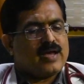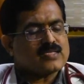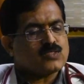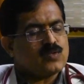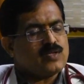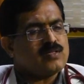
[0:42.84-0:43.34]

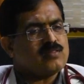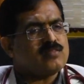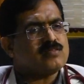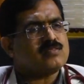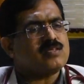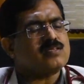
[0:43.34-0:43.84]
Actually,
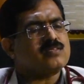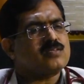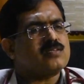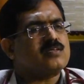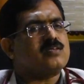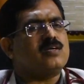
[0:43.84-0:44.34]
this is
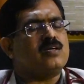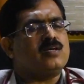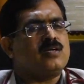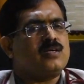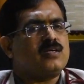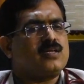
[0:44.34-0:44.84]

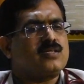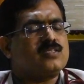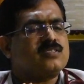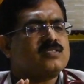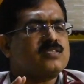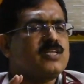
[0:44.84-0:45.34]

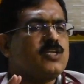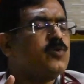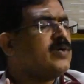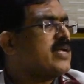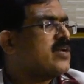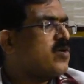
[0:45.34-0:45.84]
a
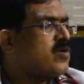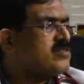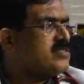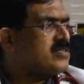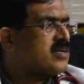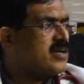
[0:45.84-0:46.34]
new
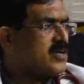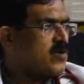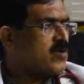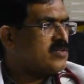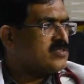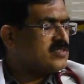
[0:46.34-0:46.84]
technology in
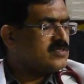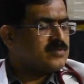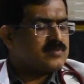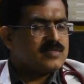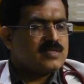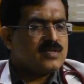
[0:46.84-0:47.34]
cardiology
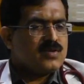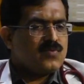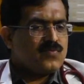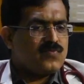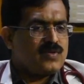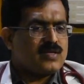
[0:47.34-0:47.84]

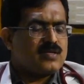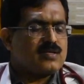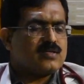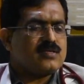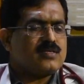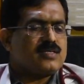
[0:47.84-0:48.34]

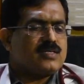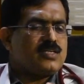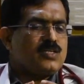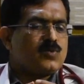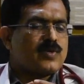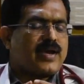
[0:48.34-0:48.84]
where
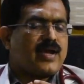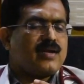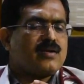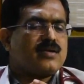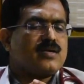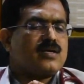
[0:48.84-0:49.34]
you
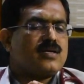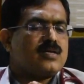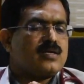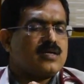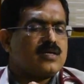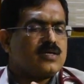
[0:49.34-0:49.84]
can
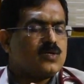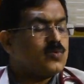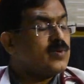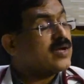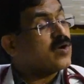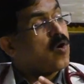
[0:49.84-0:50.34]

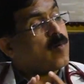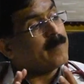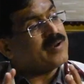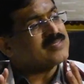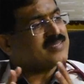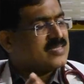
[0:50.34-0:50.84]
do a
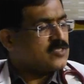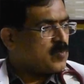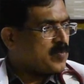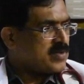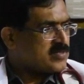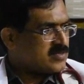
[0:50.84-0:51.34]
complex
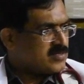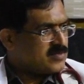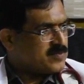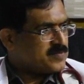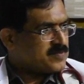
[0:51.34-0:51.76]
angioplasty.